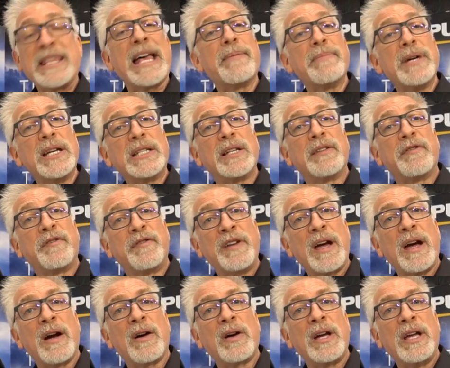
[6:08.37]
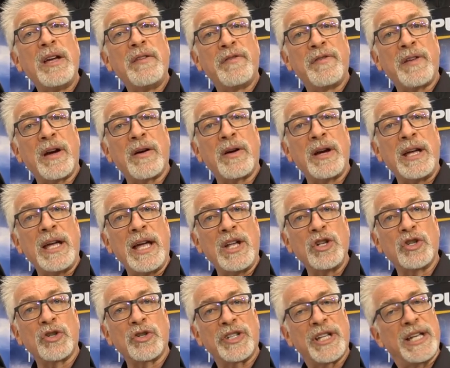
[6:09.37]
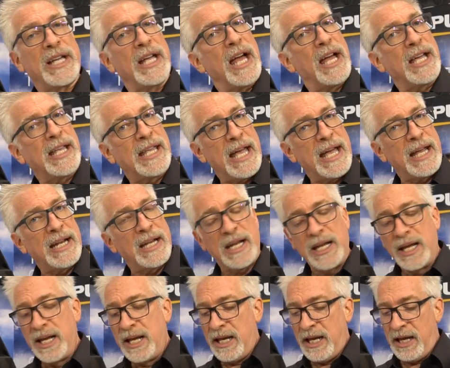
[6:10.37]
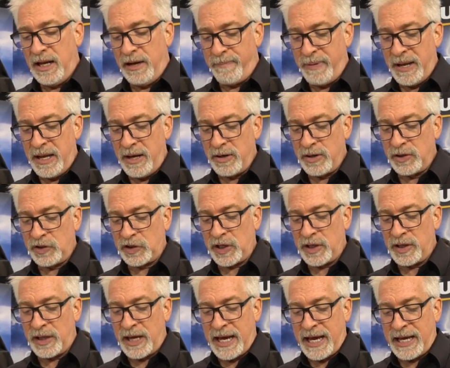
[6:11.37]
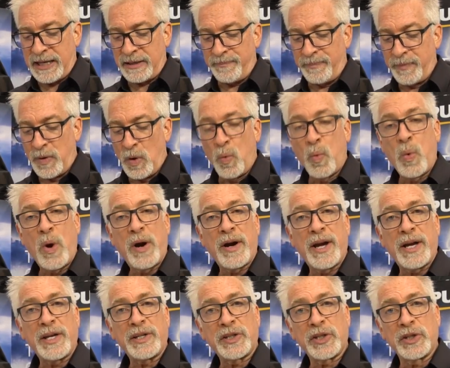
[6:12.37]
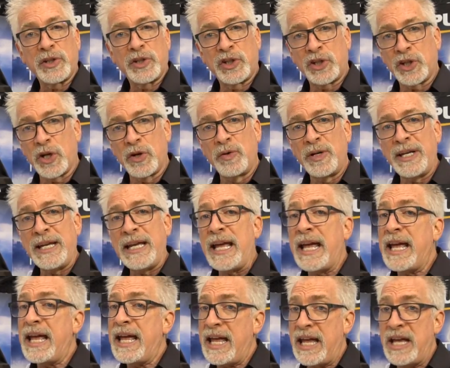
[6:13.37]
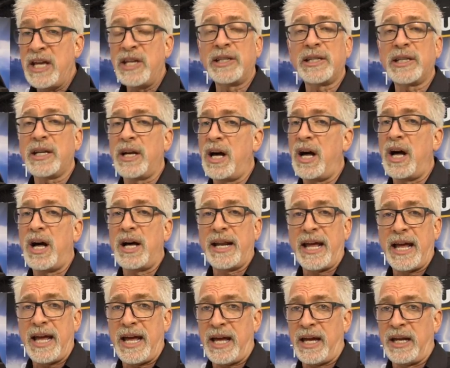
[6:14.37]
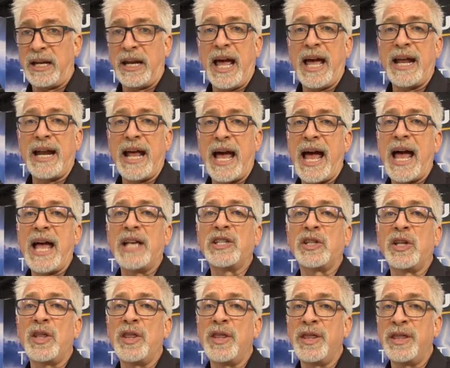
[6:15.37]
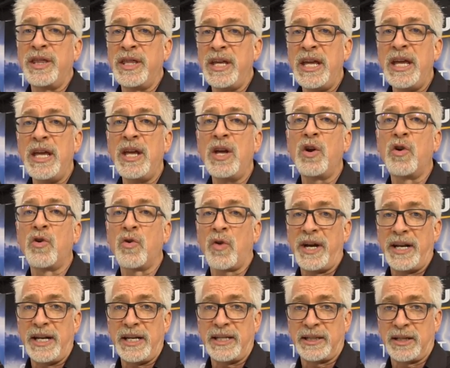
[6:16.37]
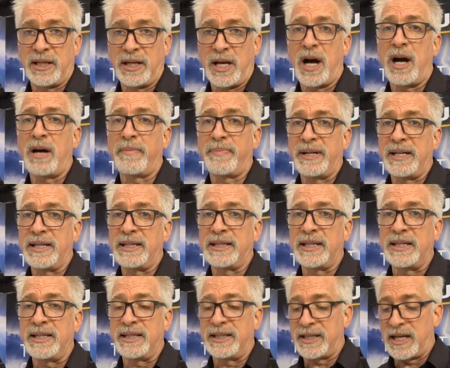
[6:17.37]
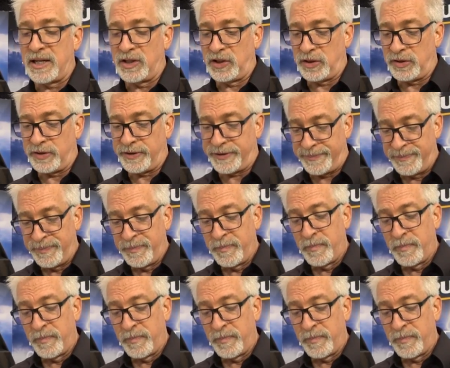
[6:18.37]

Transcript: that makes it very, very interesting. Again, it appears that whereas Sony is the hot hand and has the greatest competence in sensors,